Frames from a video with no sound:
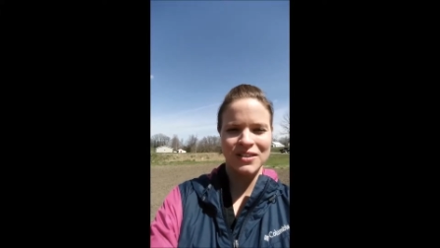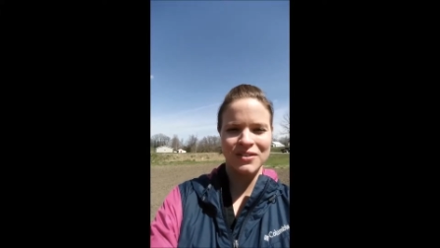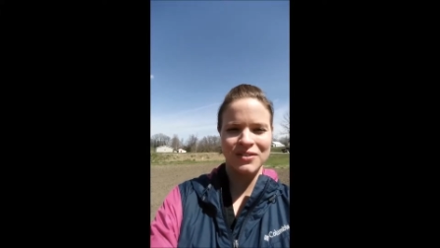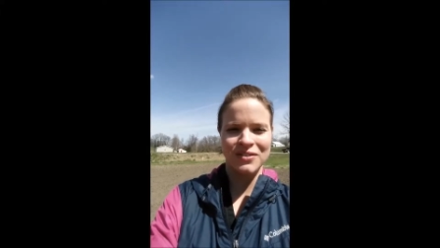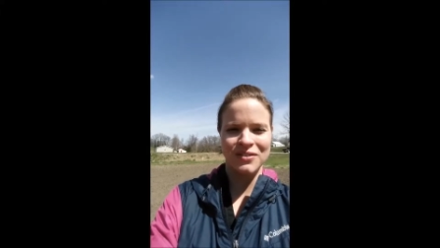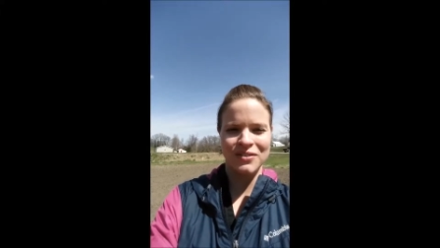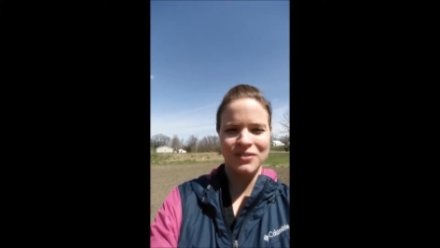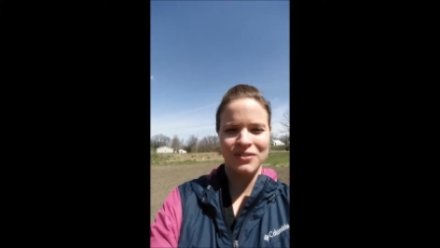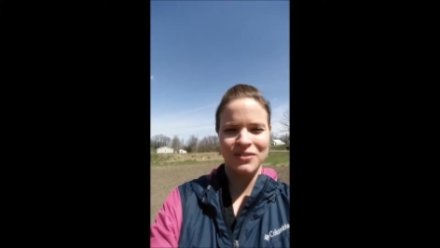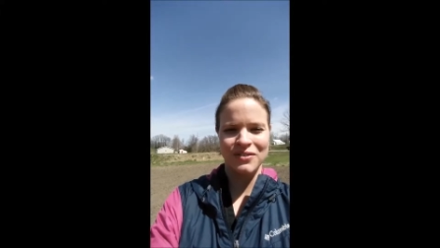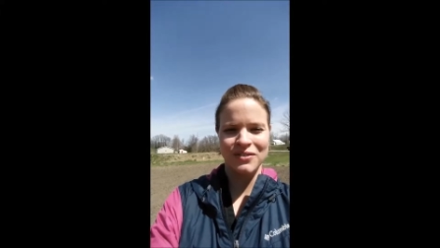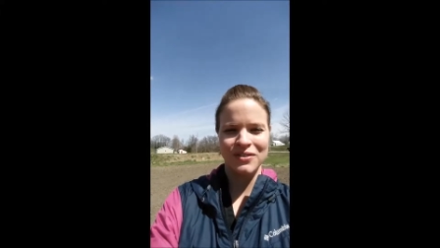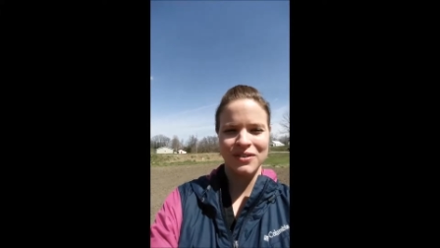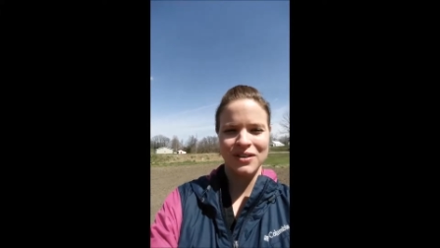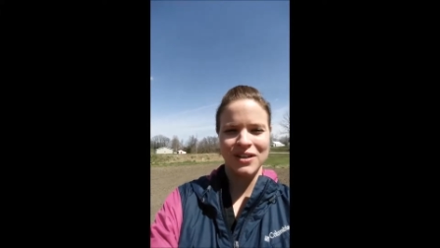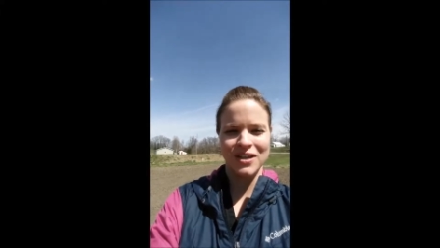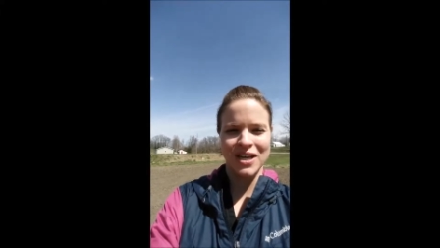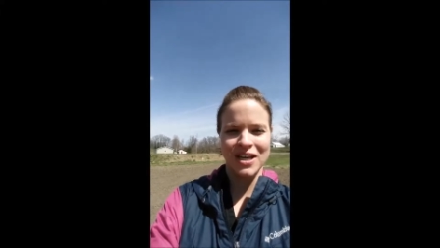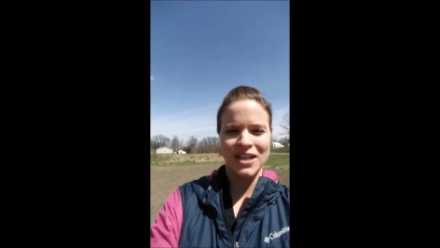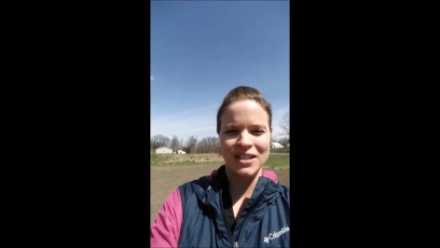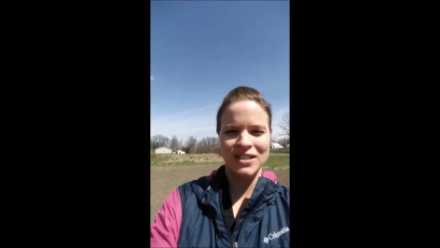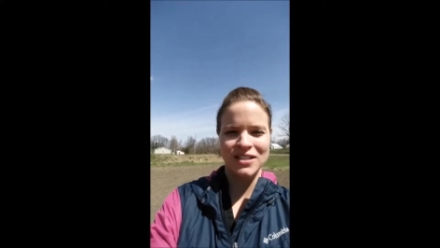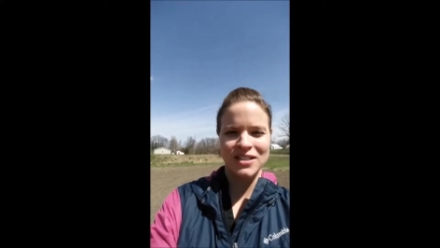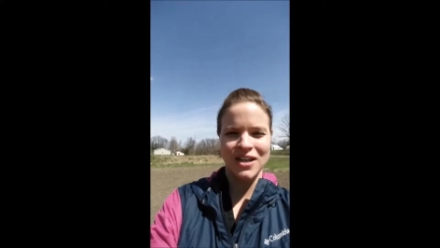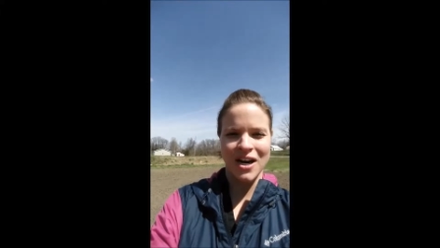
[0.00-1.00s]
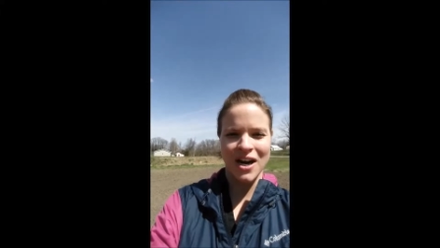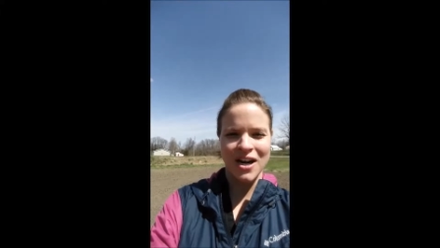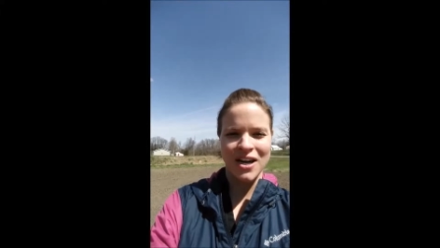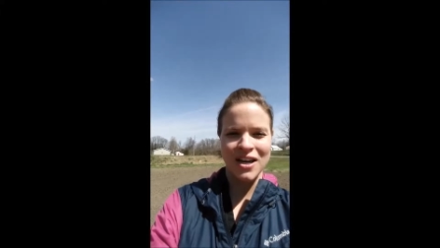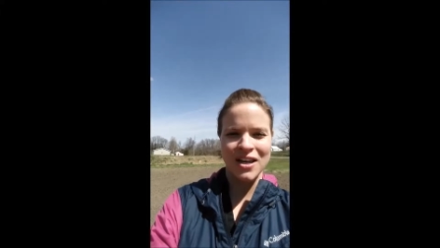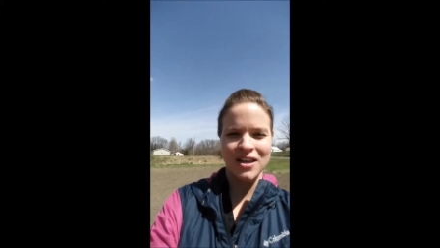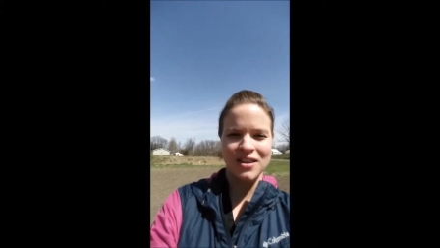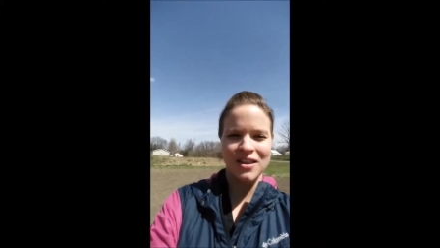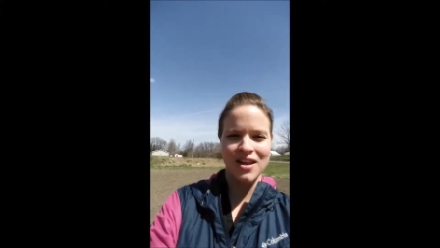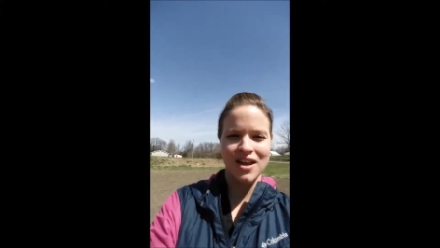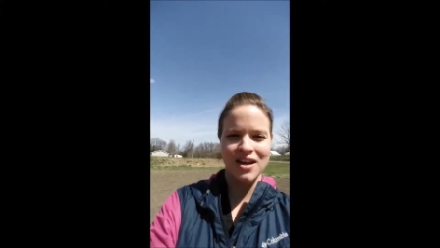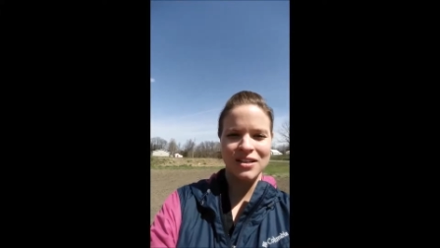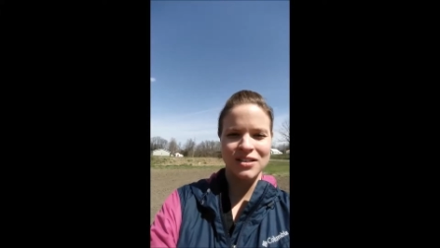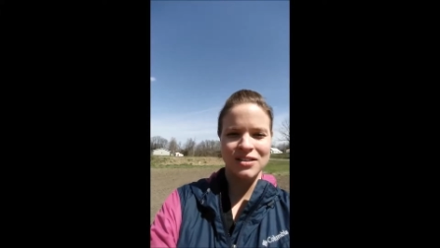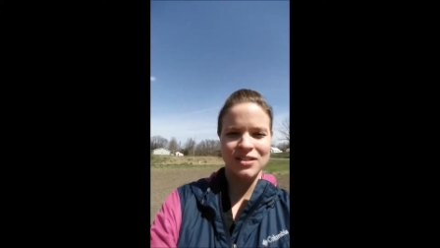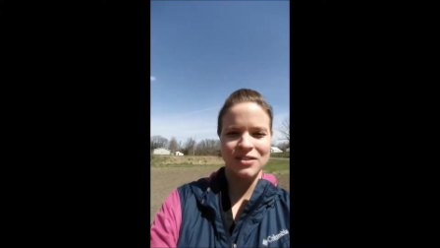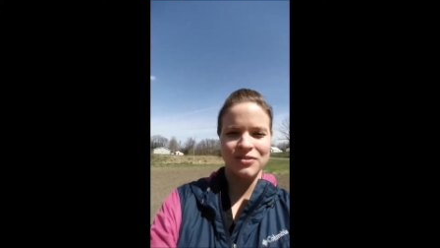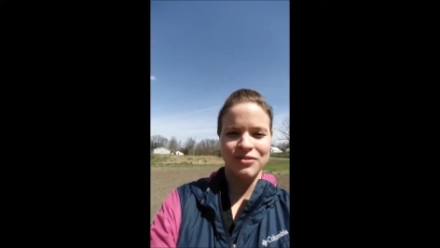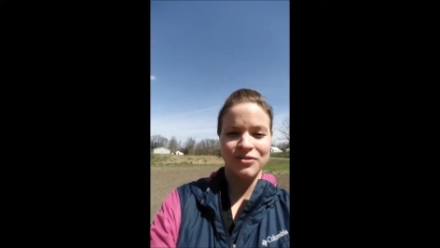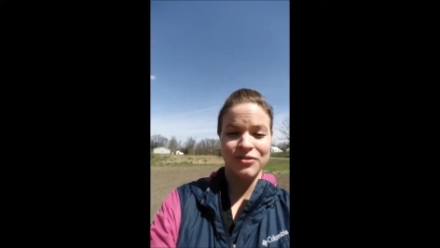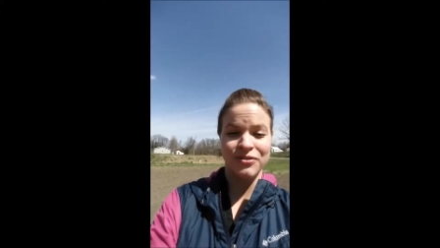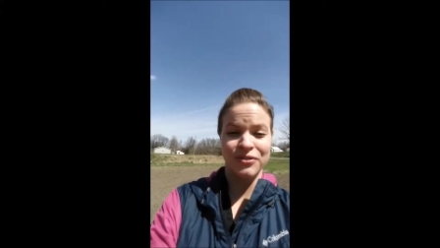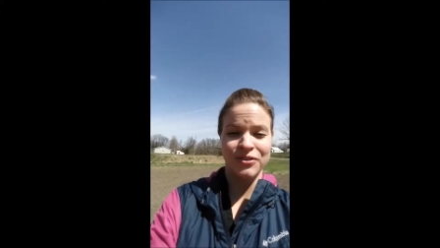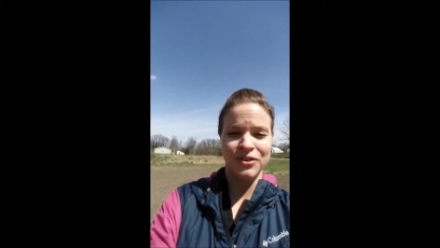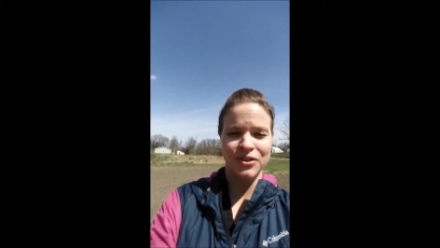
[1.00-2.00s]
to getting started in the
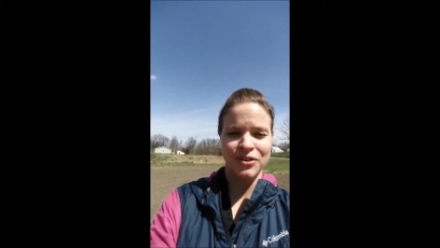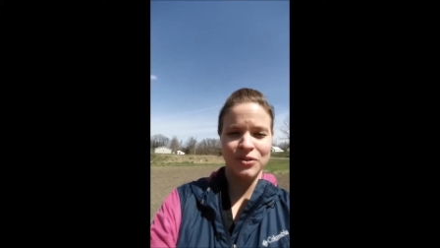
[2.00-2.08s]
next